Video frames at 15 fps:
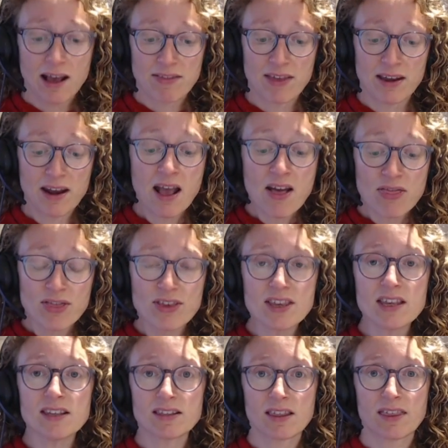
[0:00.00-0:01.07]
Then
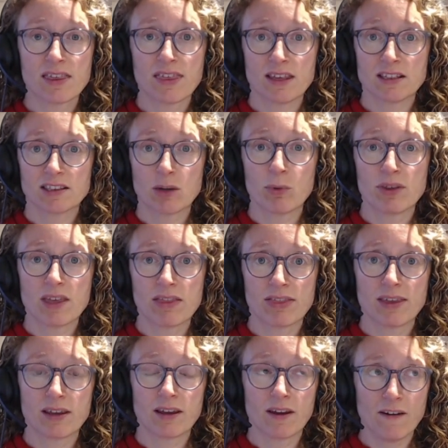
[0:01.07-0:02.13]
these are the things that we then
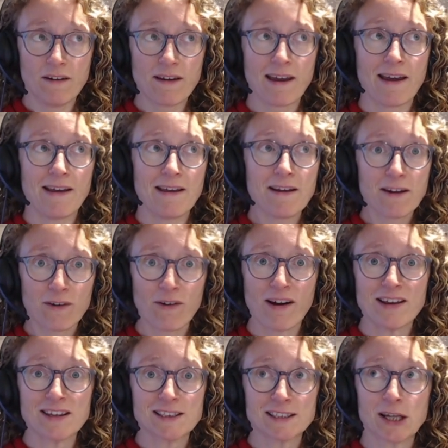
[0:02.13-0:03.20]
think, okay,
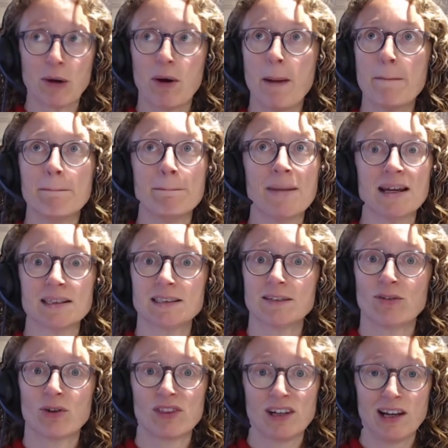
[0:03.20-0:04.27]
great. So I'm massive
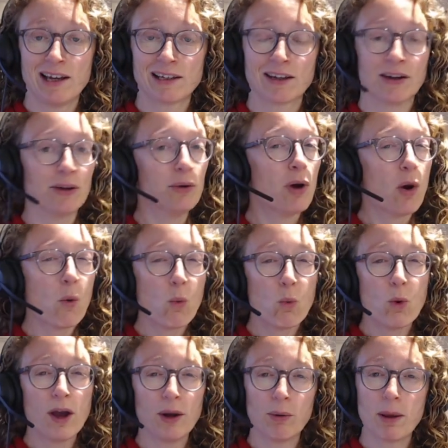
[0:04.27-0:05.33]
on the Lego.
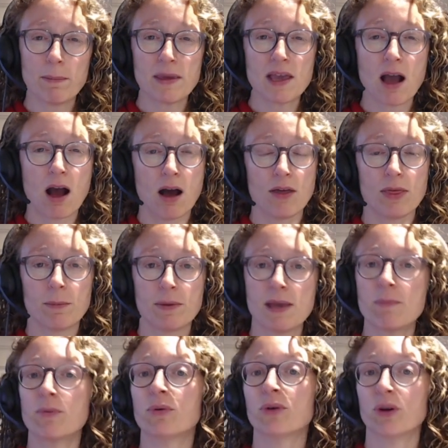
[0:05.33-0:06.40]
Where do I meet other
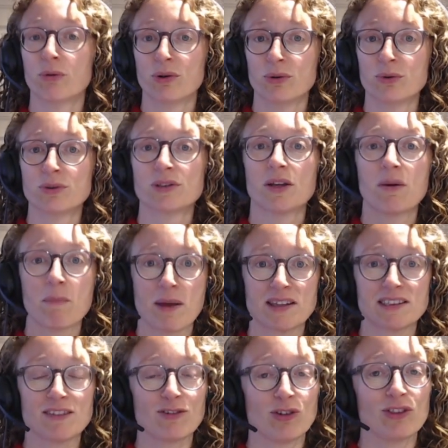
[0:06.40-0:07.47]
people who are also
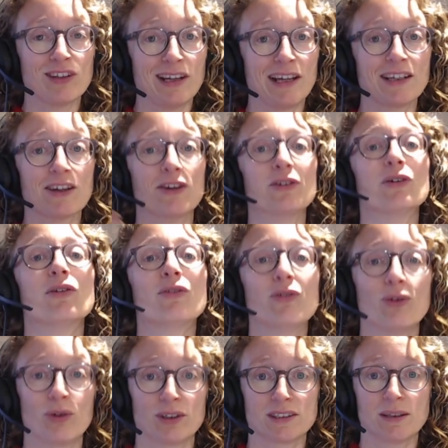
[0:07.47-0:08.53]
massive on the Lego,
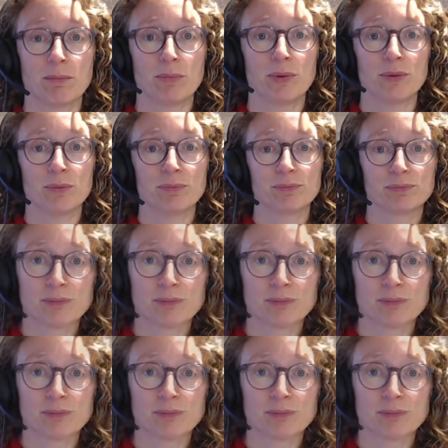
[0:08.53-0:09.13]
for example?